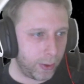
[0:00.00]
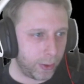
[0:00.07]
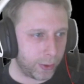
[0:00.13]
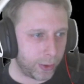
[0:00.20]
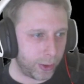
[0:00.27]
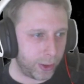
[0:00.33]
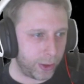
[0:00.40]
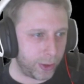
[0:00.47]

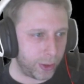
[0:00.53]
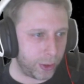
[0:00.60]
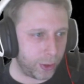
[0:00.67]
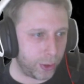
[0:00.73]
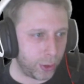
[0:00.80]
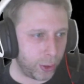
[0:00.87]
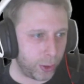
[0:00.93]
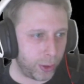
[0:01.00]
So this is a
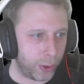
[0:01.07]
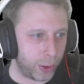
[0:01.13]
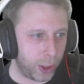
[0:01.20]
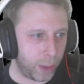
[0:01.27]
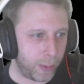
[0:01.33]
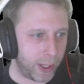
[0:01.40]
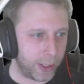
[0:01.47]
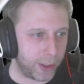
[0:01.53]
Jordan
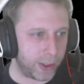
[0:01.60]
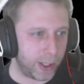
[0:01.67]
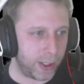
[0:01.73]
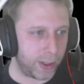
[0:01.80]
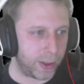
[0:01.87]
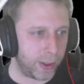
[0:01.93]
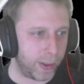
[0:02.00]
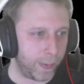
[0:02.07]
command
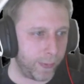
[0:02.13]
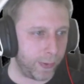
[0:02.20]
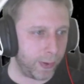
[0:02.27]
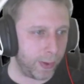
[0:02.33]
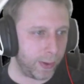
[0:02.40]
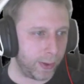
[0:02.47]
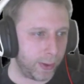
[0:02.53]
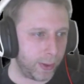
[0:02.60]
center.
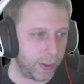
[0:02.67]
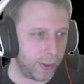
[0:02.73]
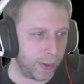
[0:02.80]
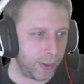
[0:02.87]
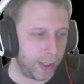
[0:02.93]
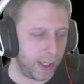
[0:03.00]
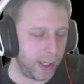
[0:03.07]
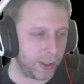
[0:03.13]

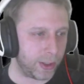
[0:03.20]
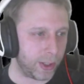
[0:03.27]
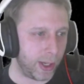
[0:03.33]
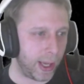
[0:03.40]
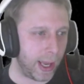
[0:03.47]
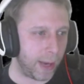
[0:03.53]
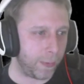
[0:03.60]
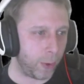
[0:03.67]
These
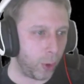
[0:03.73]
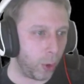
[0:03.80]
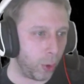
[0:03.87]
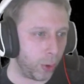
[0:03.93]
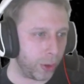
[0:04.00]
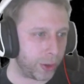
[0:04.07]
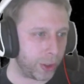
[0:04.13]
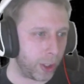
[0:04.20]
have
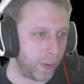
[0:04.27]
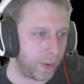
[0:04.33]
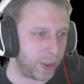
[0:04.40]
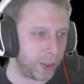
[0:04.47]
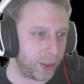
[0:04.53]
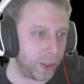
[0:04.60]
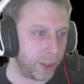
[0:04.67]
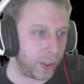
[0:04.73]
all the
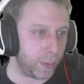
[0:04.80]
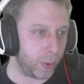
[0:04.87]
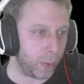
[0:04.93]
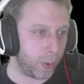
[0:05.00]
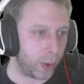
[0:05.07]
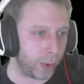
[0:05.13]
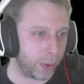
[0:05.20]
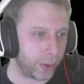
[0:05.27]
services in them at
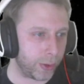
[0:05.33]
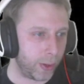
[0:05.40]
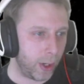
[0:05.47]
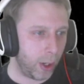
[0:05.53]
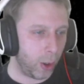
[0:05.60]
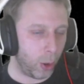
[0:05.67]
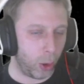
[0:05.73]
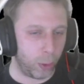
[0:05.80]
once.
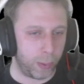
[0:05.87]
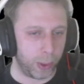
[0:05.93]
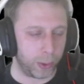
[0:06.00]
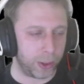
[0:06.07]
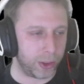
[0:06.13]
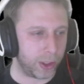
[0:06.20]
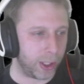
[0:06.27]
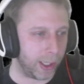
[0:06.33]
All
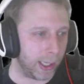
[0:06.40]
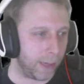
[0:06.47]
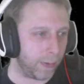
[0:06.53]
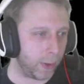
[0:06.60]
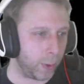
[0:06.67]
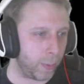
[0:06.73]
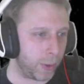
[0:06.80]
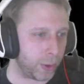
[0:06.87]
buildings can
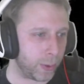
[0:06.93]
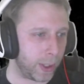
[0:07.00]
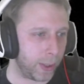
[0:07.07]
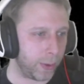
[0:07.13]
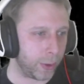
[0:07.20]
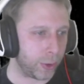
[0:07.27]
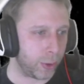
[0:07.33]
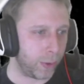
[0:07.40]
level up as well. I'm
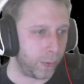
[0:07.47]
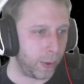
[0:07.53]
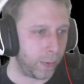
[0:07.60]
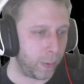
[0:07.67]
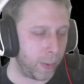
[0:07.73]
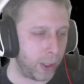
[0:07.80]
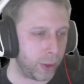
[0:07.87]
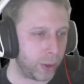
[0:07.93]
not sure if we
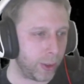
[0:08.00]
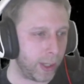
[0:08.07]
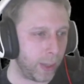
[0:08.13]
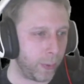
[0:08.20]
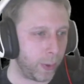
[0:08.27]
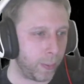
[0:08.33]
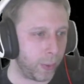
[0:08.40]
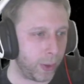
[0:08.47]
ever mentioned that
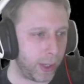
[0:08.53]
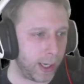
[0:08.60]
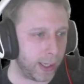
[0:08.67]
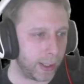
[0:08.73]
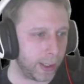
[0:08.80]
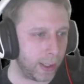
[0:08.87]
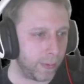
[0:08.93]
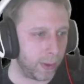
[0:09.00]
one, but they
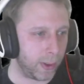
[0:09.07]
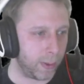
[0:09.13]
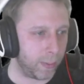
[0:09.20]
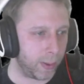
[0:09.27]
can level up.